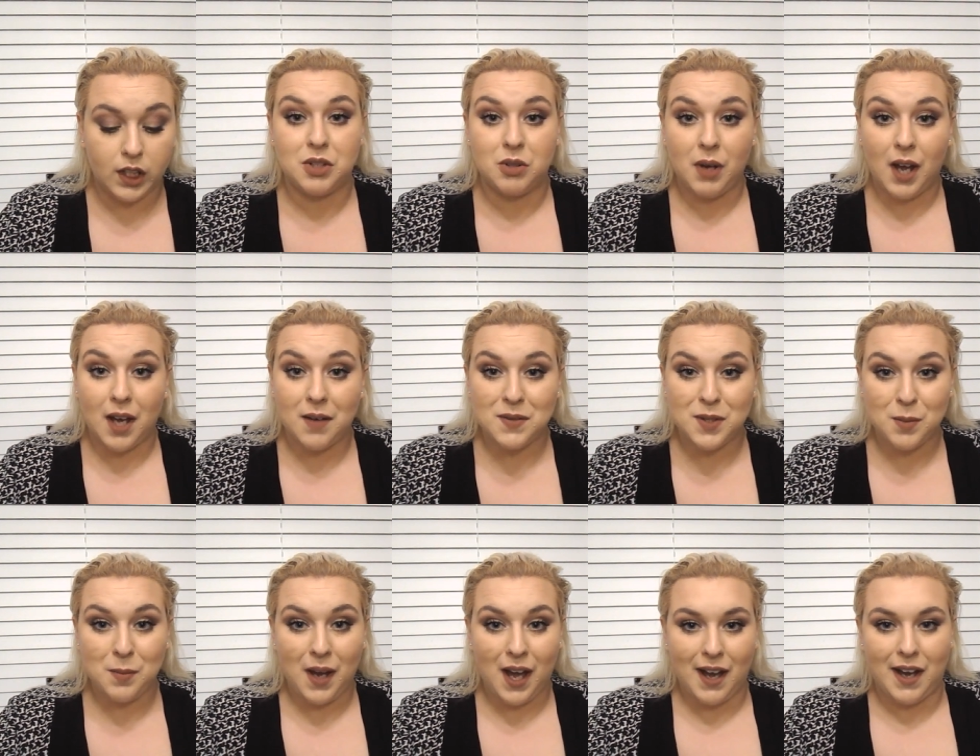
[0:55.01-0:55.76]
I do have
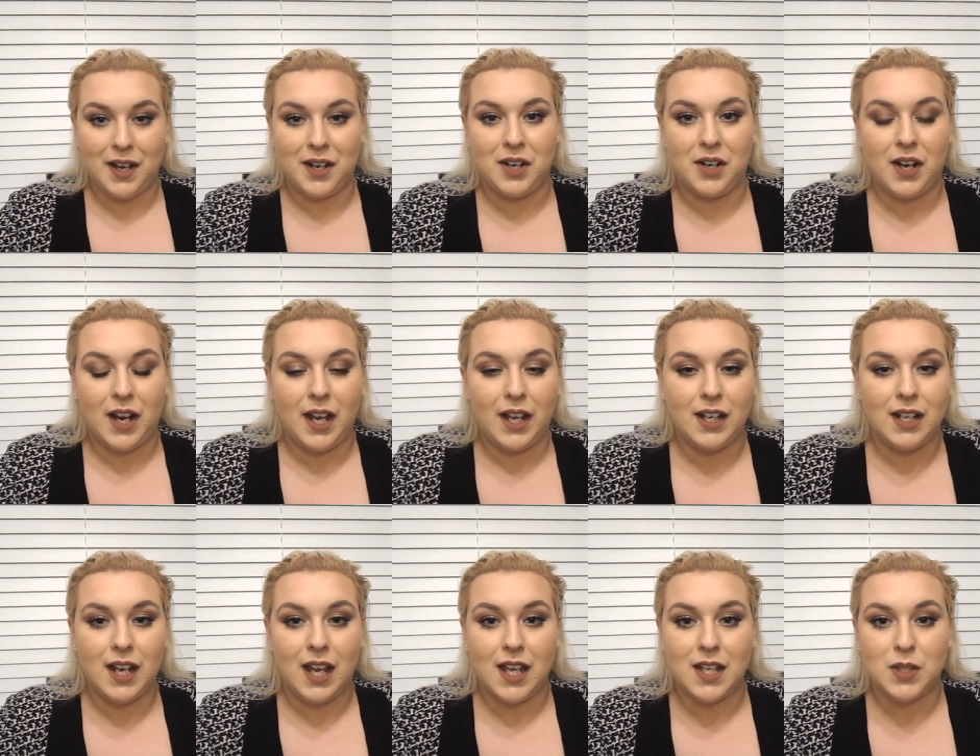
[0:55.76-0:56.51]
some higher
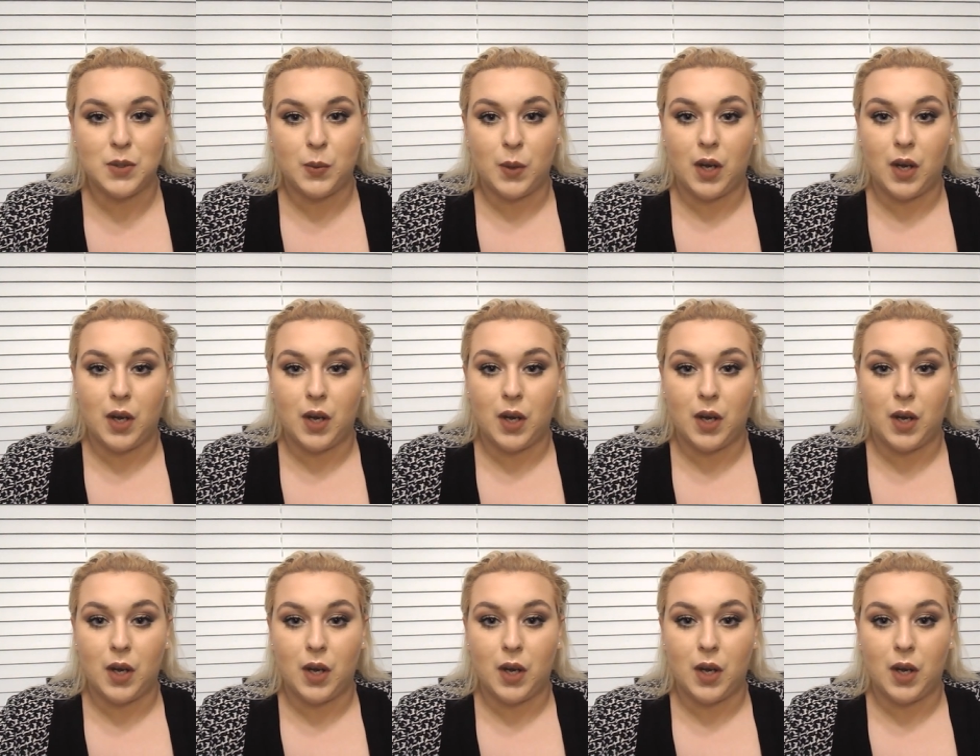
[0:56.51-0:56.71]
end as